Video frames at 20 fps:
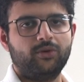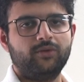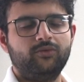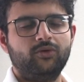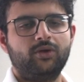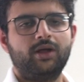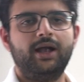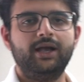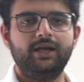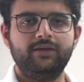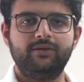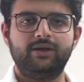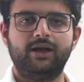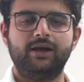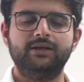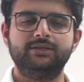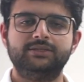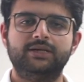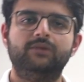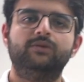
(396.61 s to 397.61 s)
If you can't even
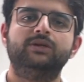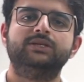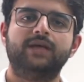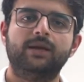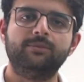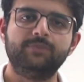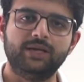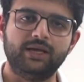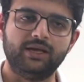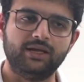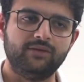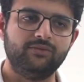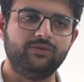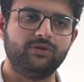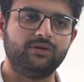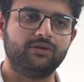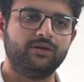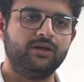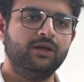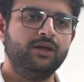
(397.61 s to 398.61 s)
understand what's happening, if
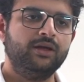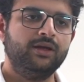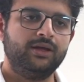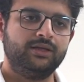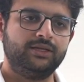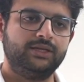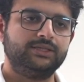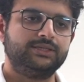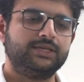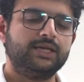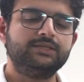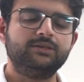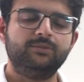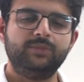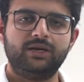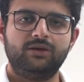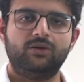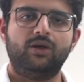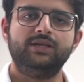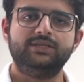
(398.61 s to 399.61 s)
there's such a
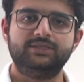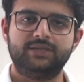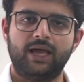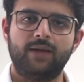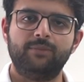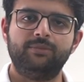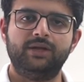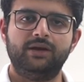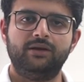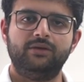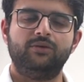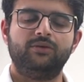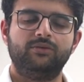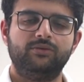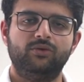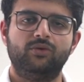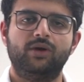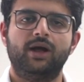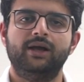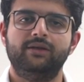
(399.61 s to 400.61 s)
big knowledge gap that
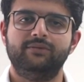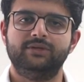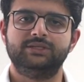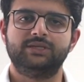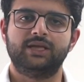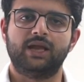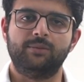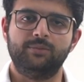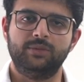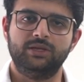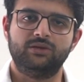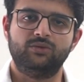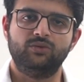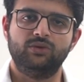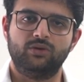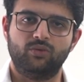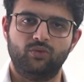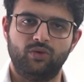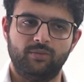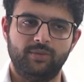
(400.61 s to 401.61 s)
you can't even scramble through
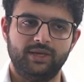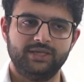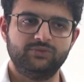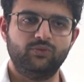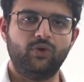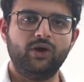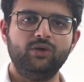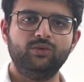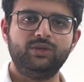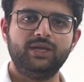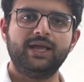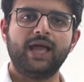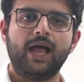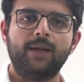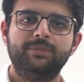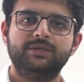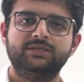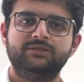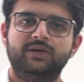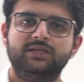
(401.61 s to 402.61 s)
the code base, what do you think
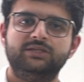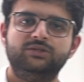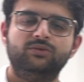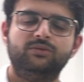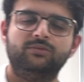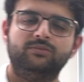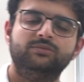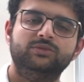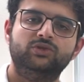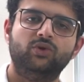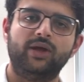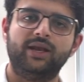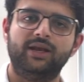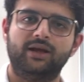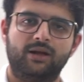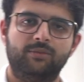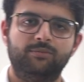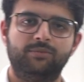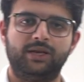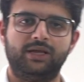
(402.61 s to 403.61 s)
happens once you join a
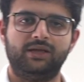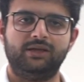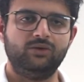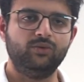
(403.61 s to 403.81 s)
company?